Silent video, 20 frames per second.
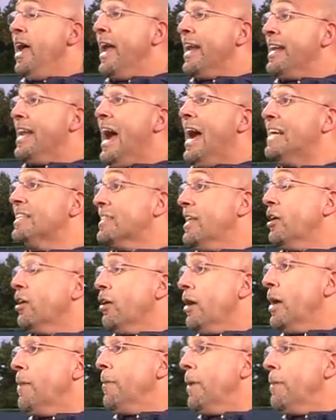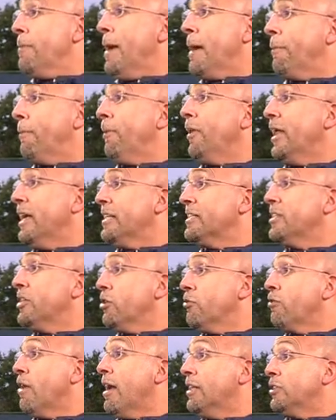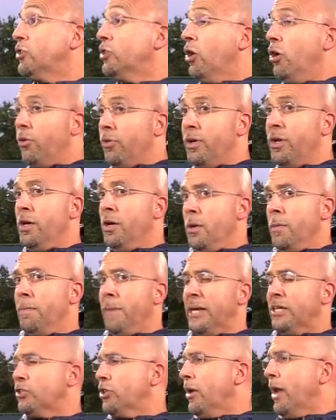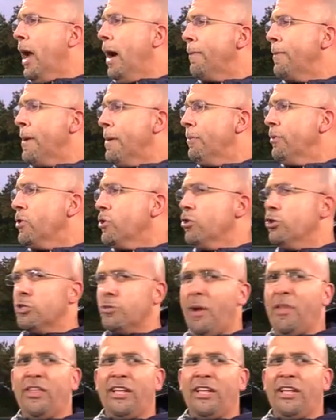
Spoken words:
and guys that are able to make plays in the red zone based on how people use them.